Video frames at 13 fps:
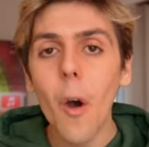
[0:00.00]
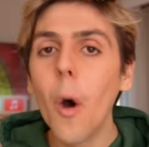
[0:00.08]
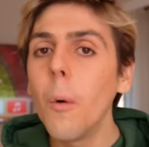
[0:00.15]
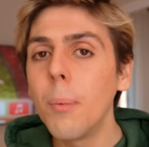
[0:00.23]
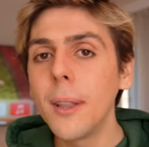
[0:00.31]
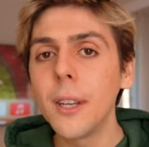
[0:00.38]

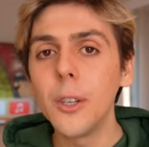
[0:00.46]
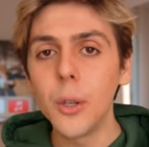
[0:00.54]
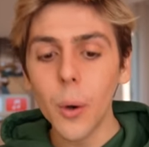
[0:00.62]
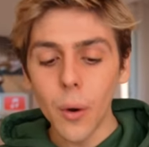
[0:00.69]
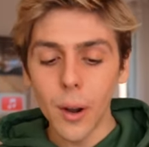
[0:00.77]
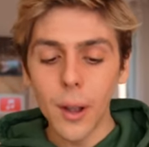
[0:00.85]
open the
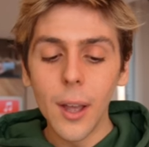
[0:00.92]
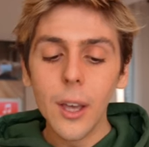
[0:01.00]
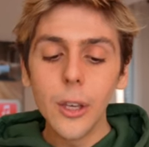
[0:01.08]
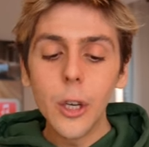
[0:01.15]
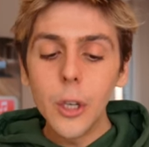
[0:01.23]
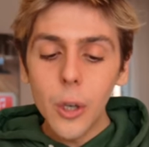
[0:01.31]
door.
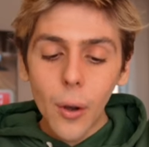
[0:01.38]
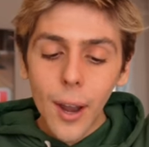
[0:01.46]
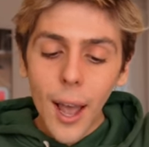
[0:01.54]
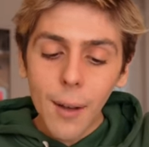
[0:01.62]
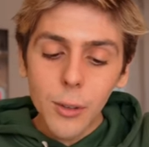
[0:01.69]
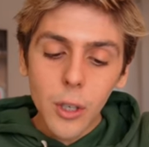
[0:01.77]
You don't
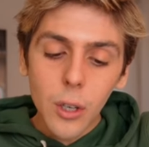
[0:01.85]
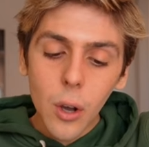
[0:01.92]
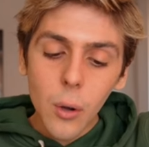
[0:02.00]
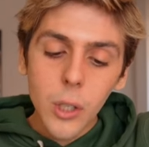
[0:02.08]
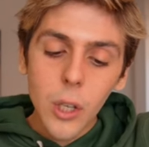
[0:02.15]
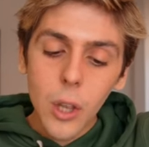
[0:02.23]
have to
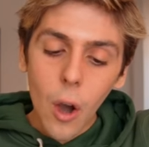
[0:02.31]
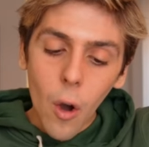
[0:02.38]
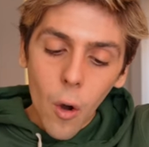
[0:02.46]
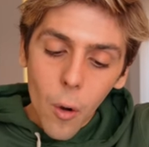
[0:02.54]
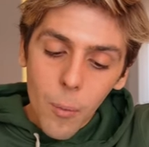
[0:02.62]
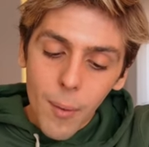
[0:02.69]
go to the
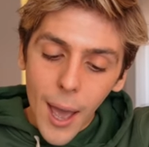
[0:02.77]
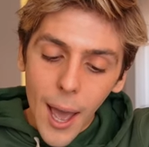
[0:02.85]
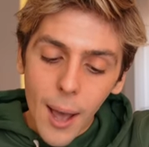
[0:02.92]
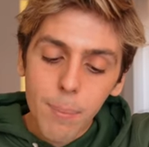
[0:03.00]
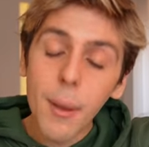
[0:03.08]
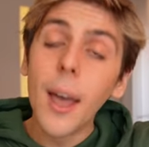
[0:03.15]
Home
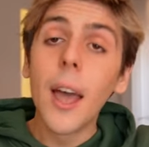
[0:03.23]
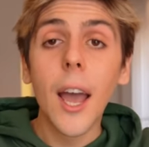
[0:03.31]
app